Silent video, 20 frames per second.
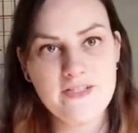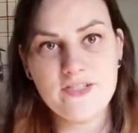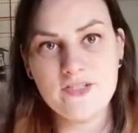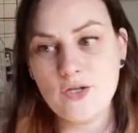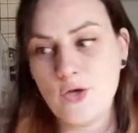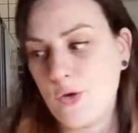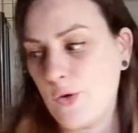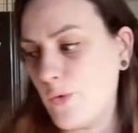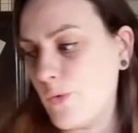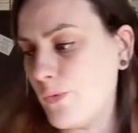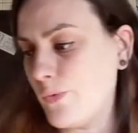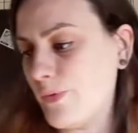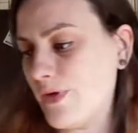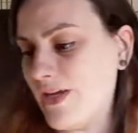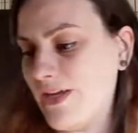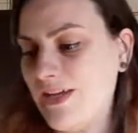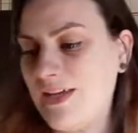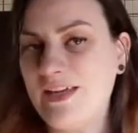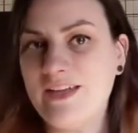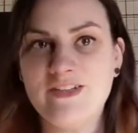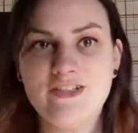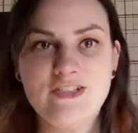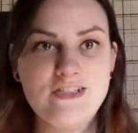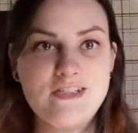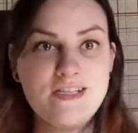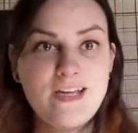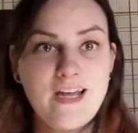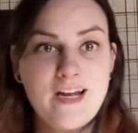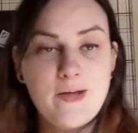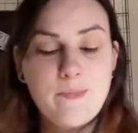So we
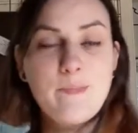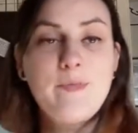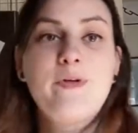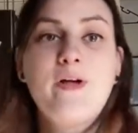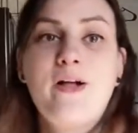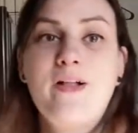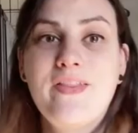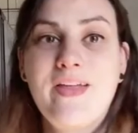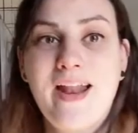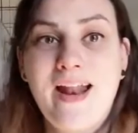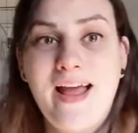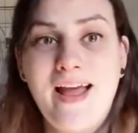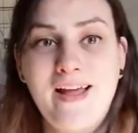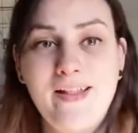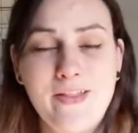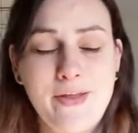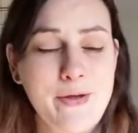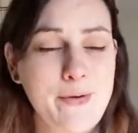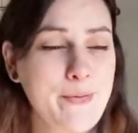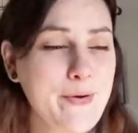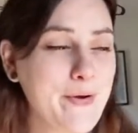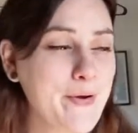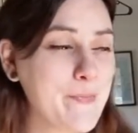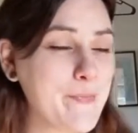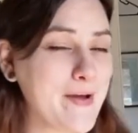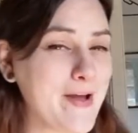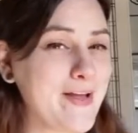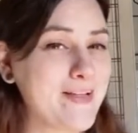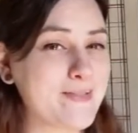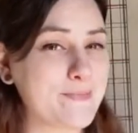just cut up all that aloe. I
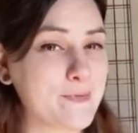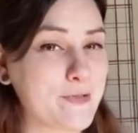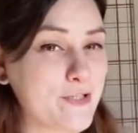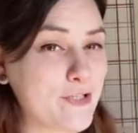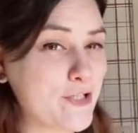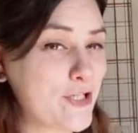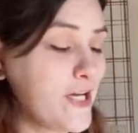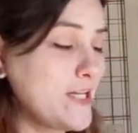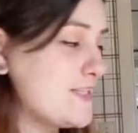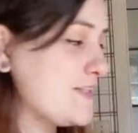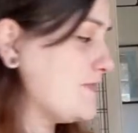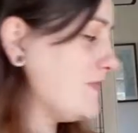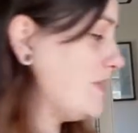hope I got some good shots